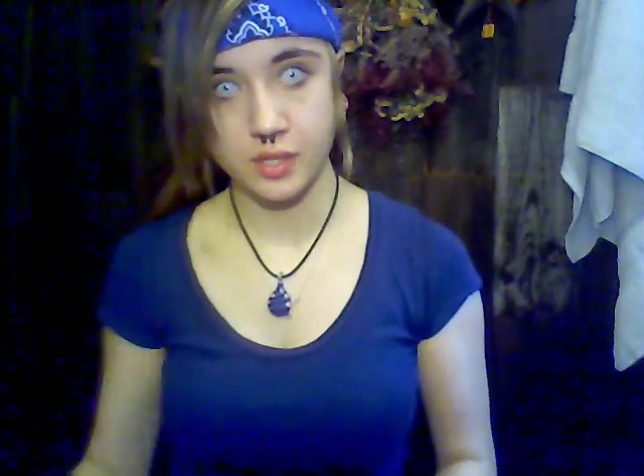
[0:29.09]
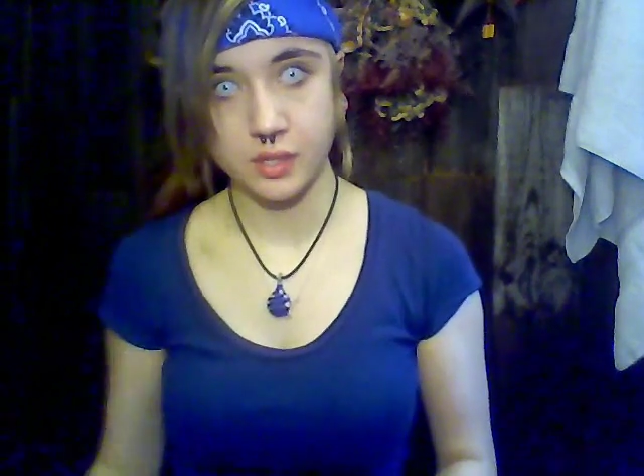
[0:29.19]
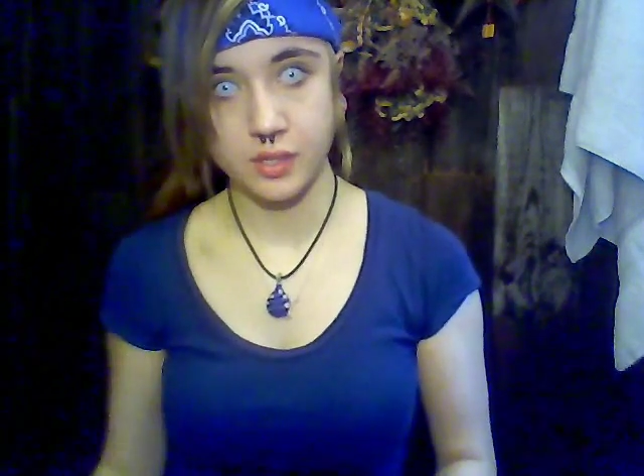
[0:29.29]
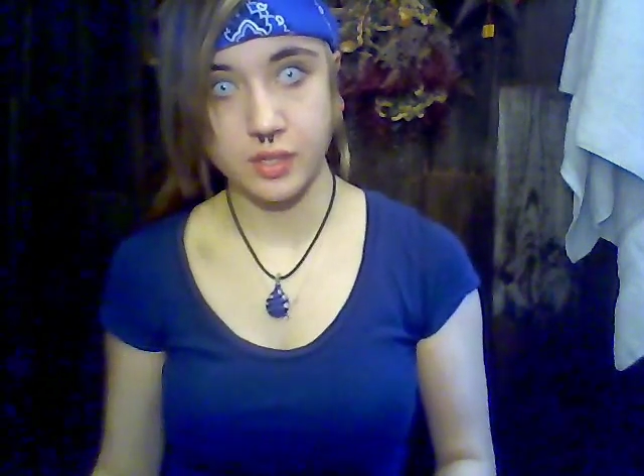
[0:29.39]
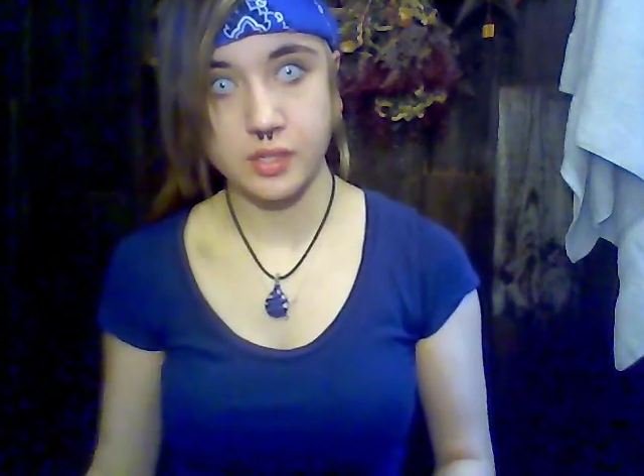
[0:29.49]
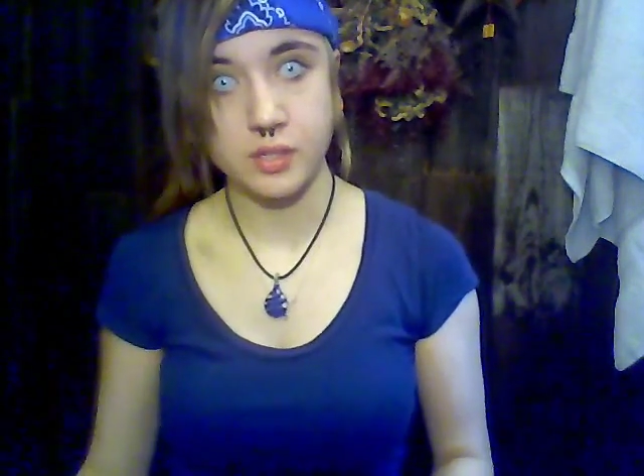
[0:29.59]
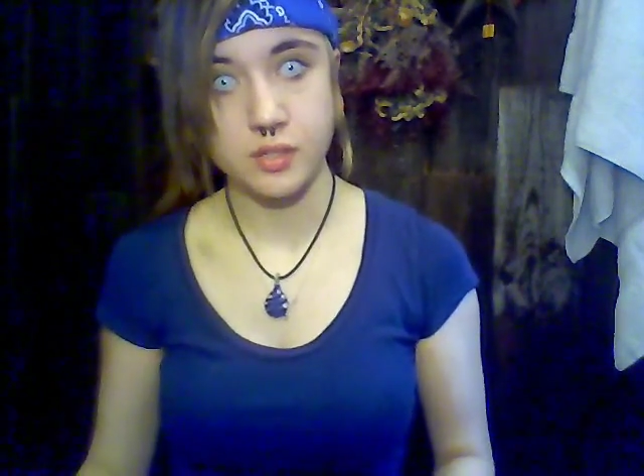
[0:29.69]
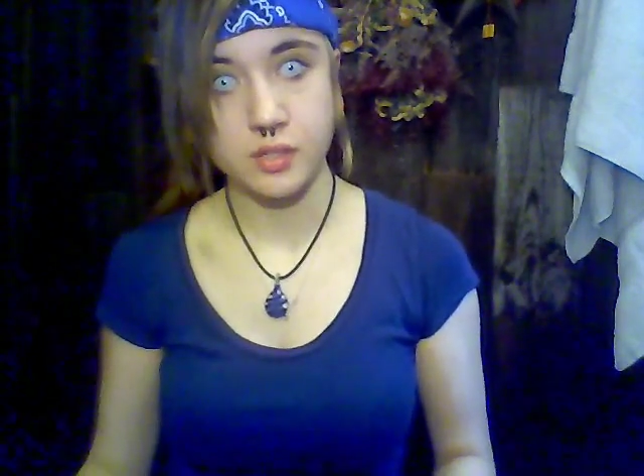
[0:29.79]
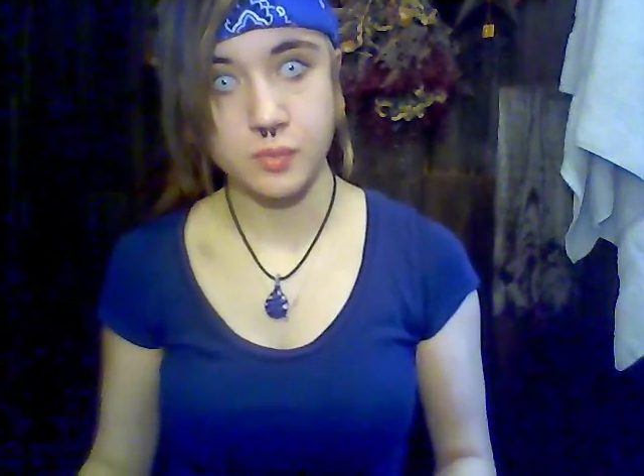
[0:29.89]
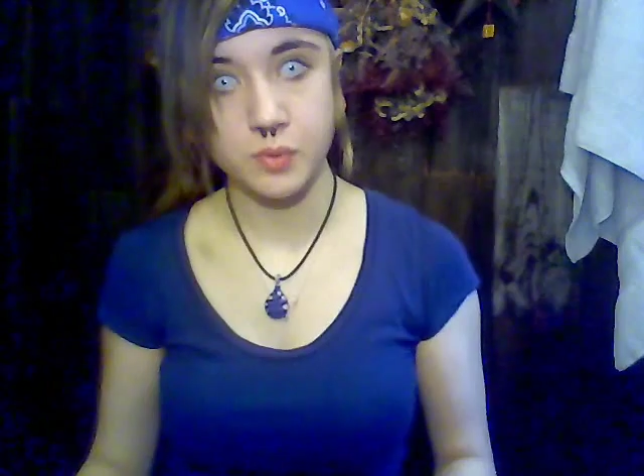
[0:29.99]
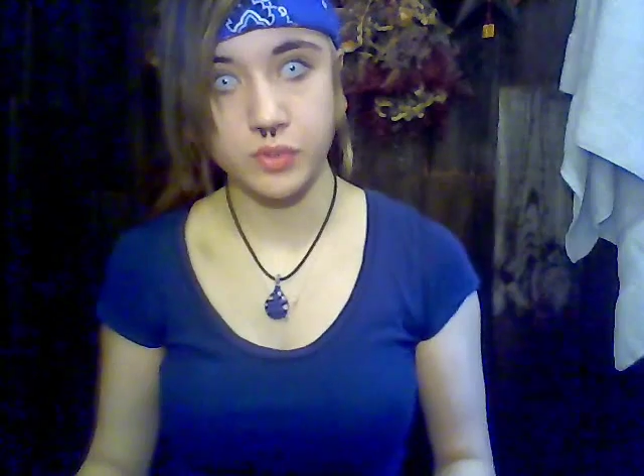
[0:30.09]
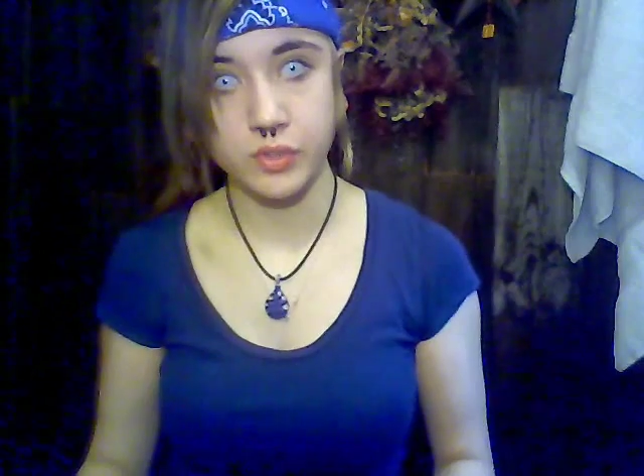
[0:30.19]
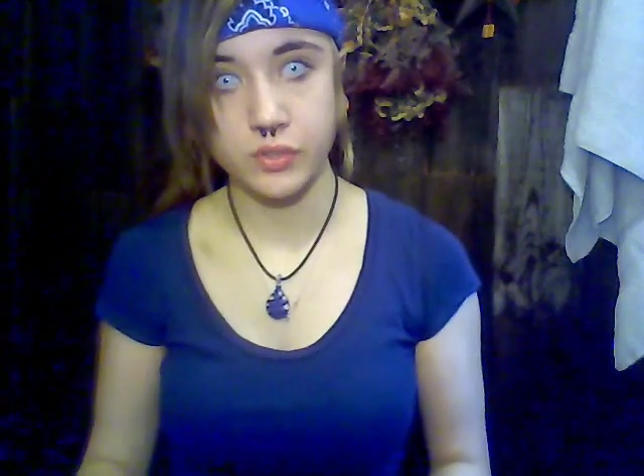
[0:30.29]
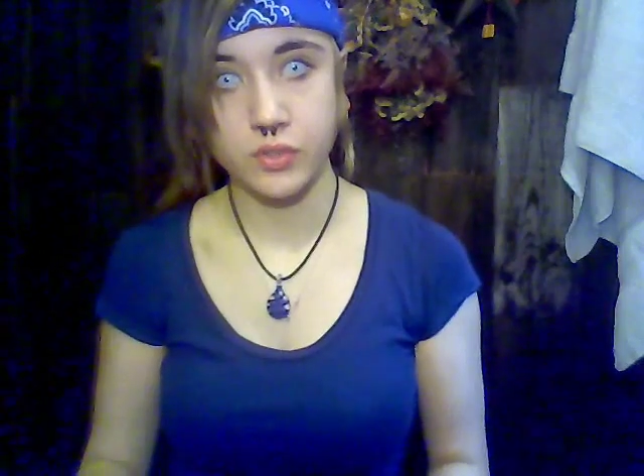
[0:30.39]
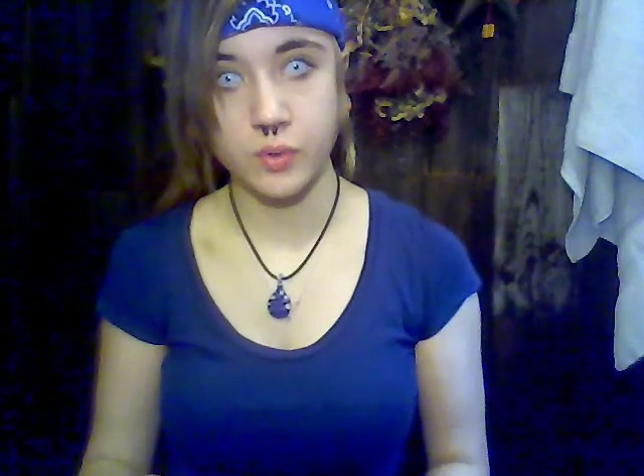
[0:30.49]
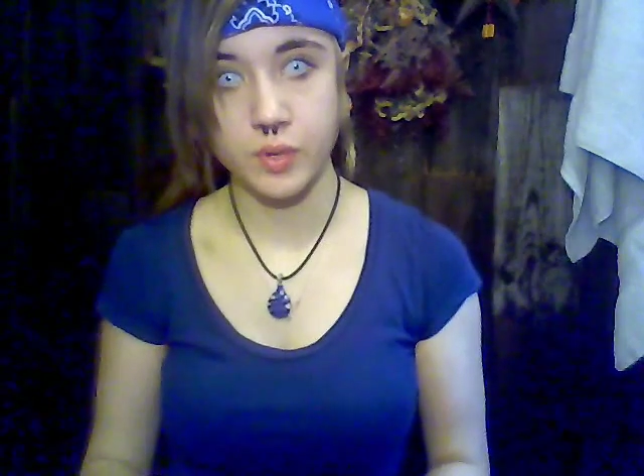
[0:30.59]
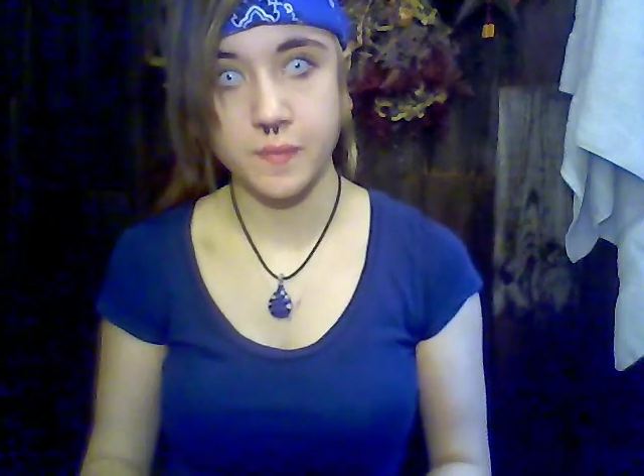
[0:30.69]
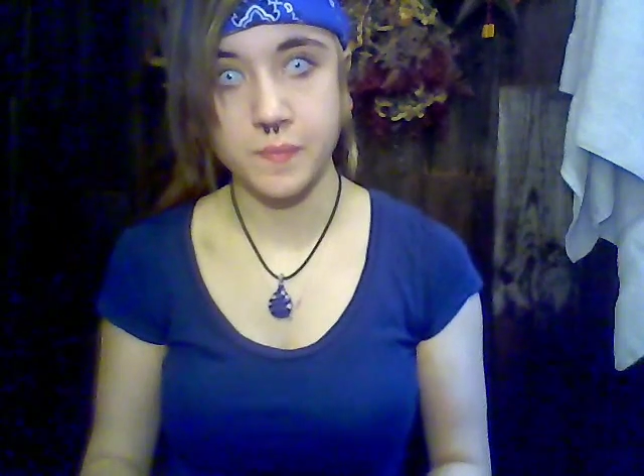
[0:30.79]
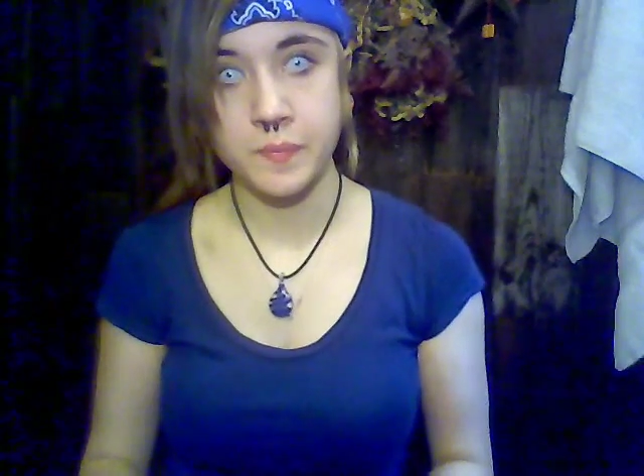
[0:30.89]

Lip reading: like a nice smooth look to it.